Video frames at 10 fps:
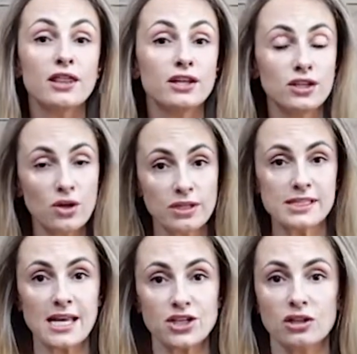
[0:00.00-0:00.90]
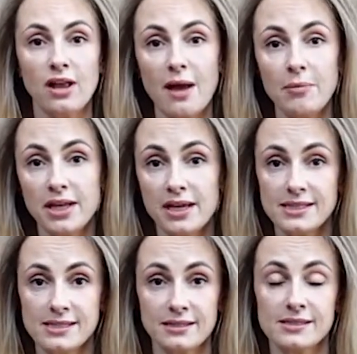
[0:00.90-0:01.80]
The non-essential amino
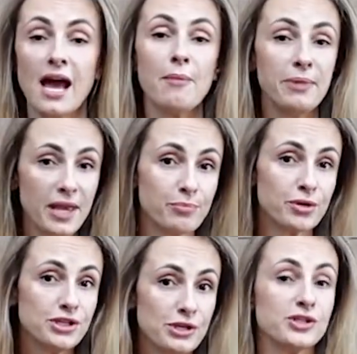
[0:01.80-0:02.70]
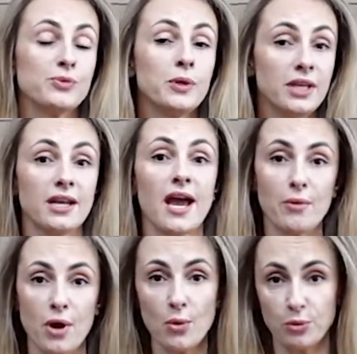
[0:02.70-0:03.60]
acids are being produced within
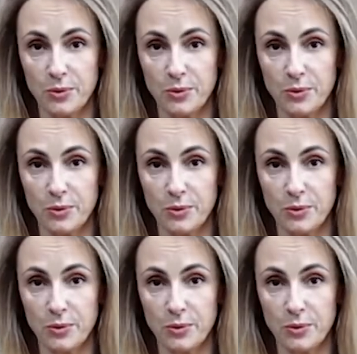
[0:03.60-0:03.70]
our own